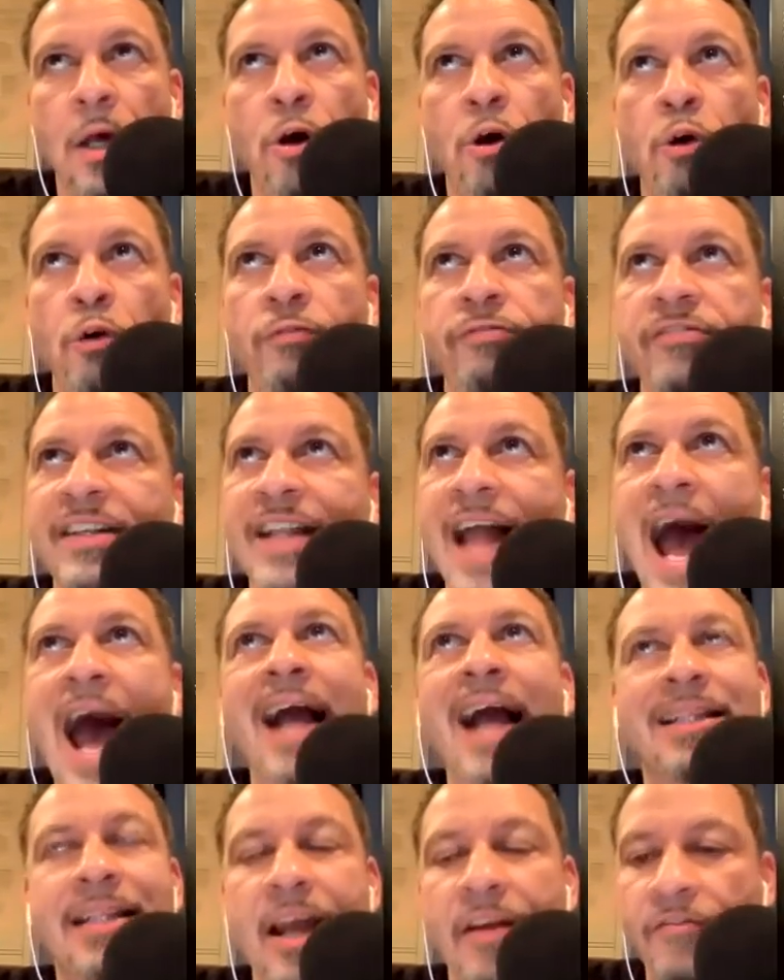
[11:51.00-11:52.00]
who've
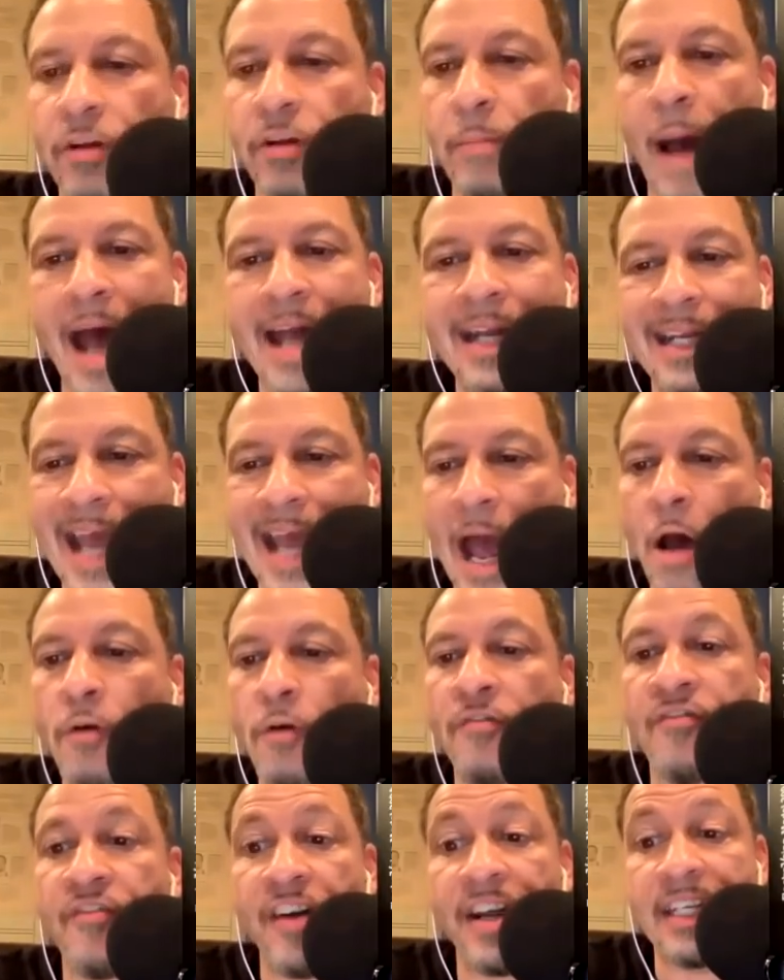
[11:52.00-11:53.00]
knocked everybody
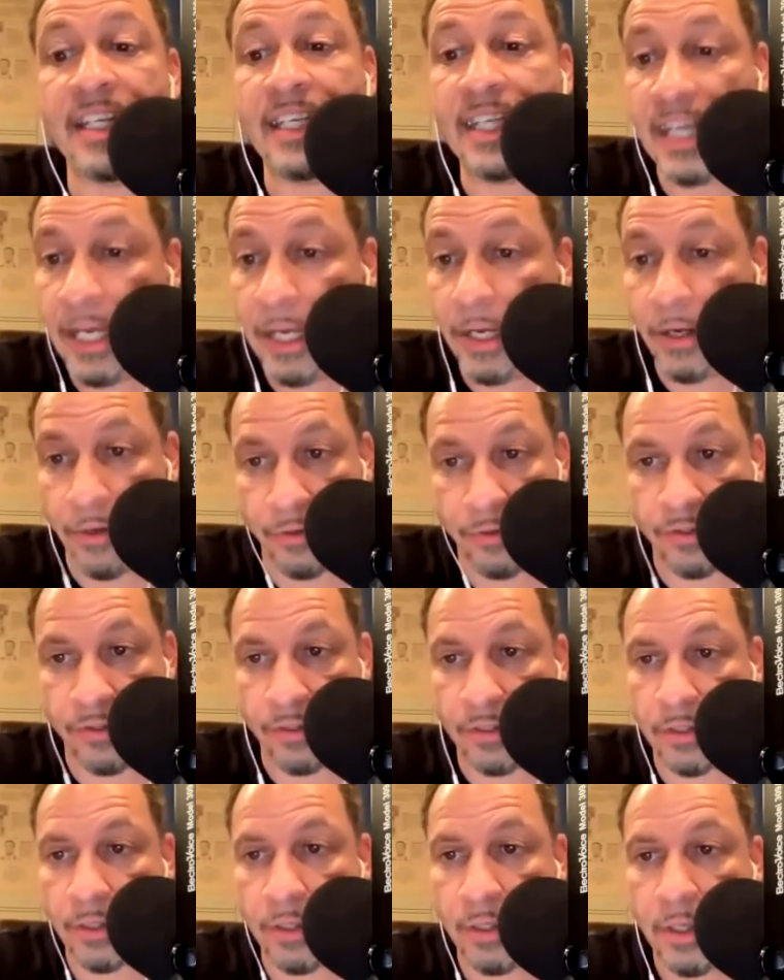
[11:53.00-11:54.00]
out for
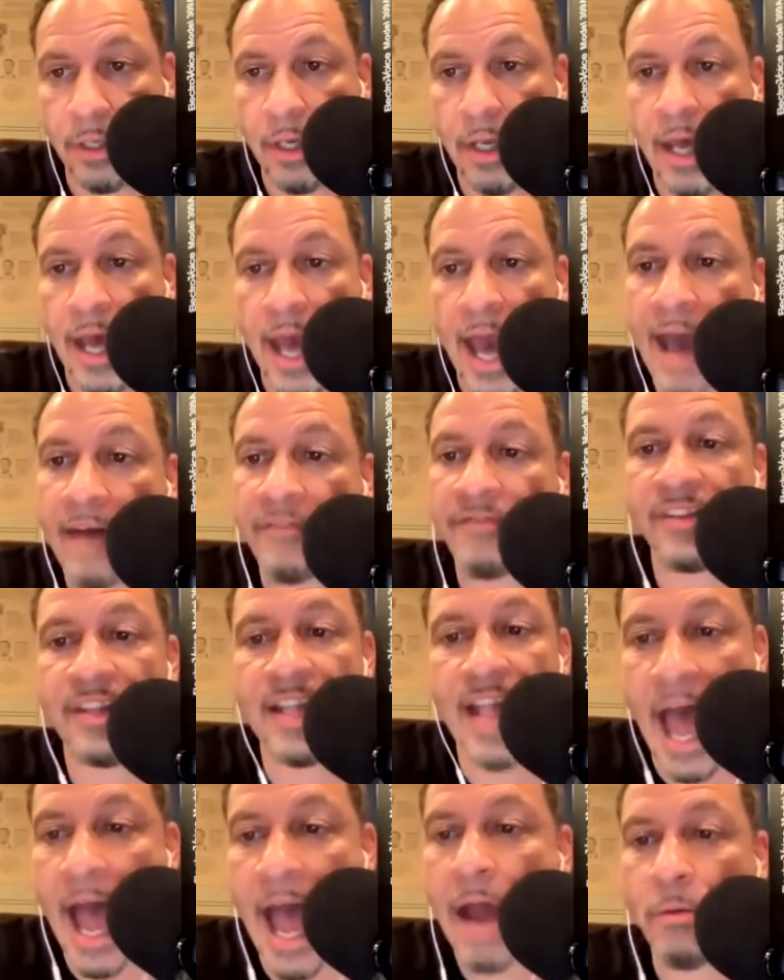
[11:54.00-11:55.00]
years have
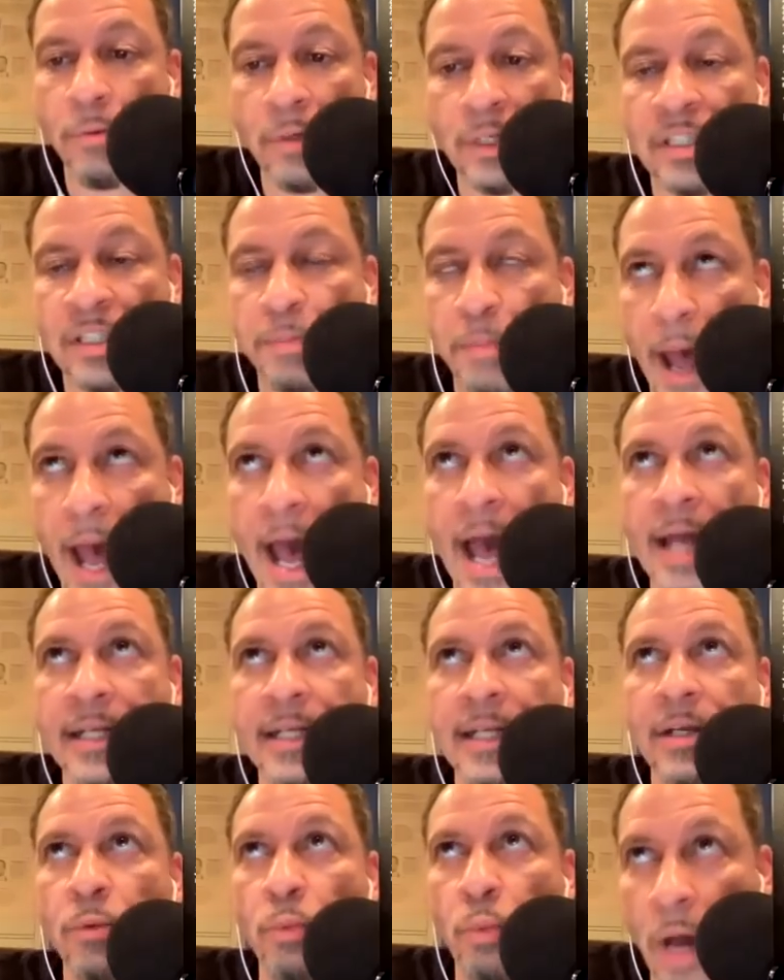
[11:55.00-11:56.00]
not
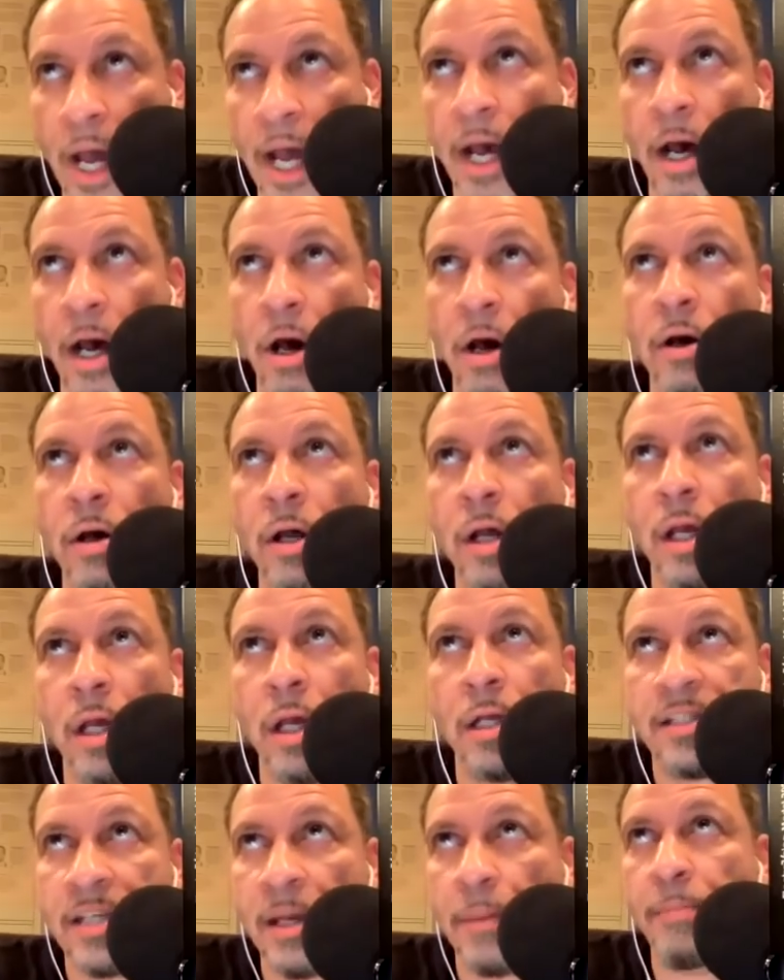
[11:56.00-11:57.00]
responded well
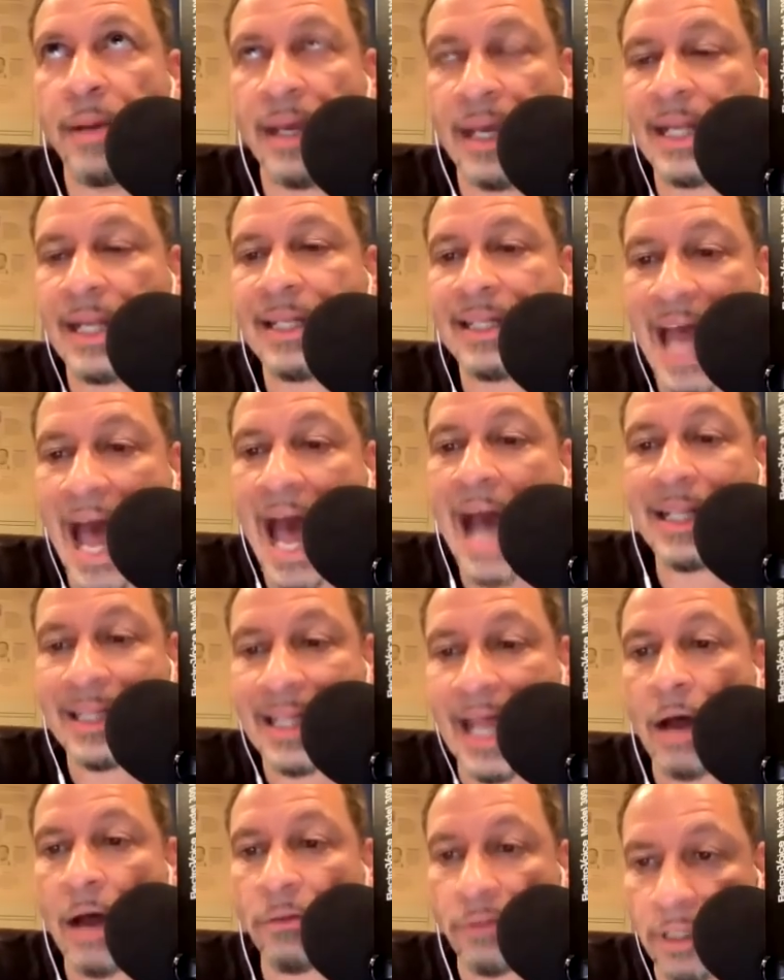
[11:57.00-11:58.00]
to being
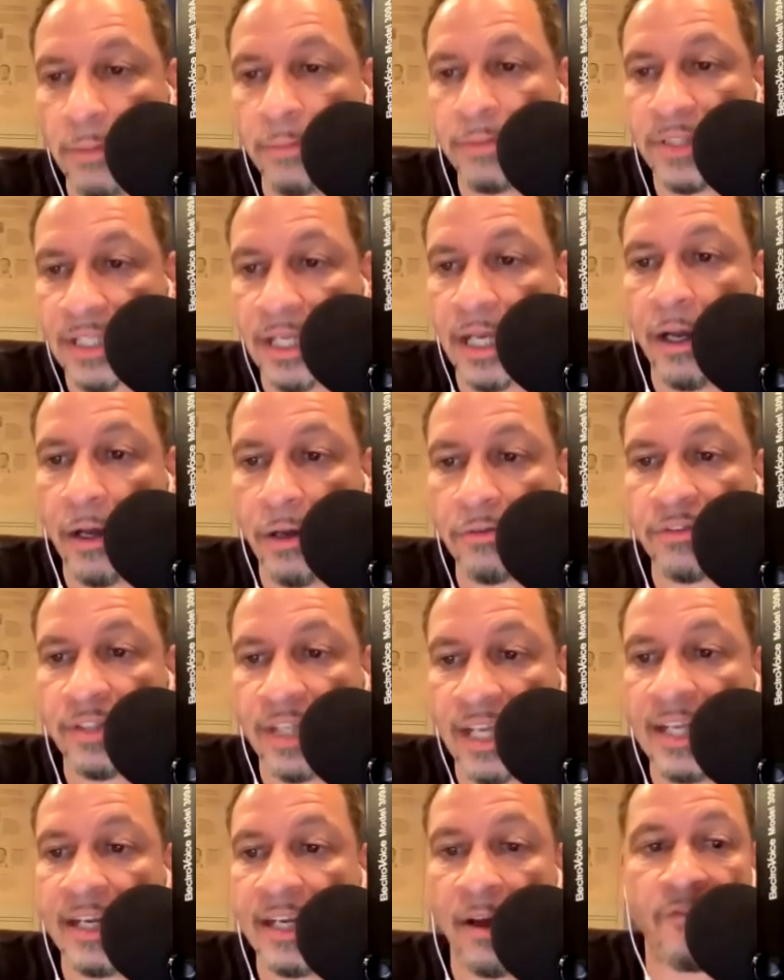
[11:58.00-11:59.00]
knocked out themselves
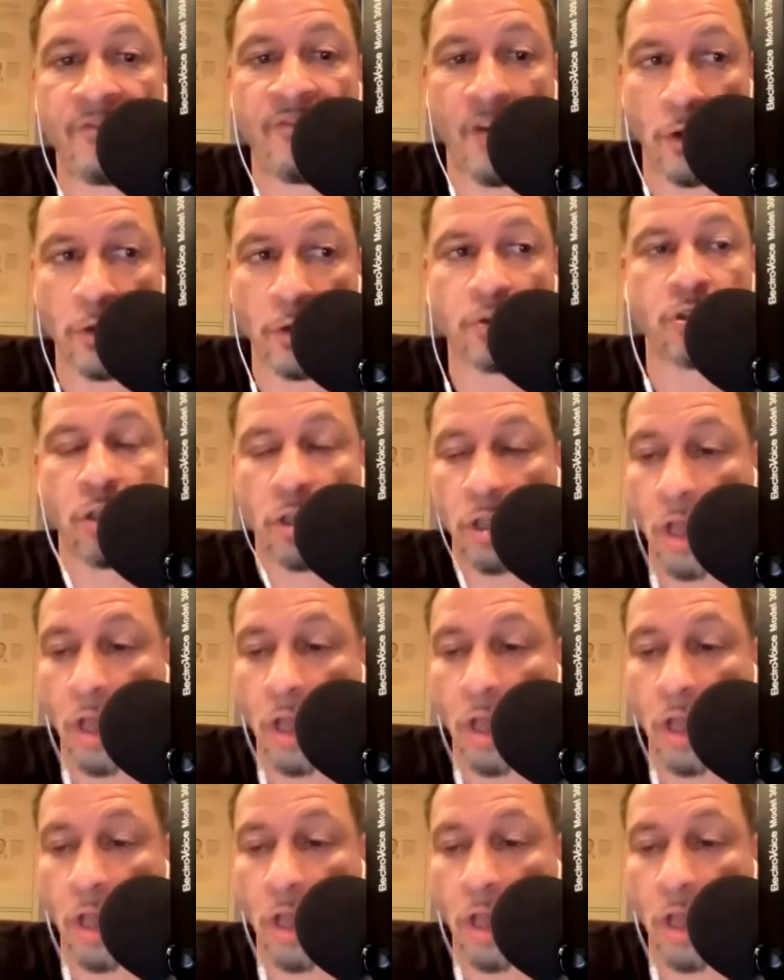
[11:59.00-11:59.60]
in a first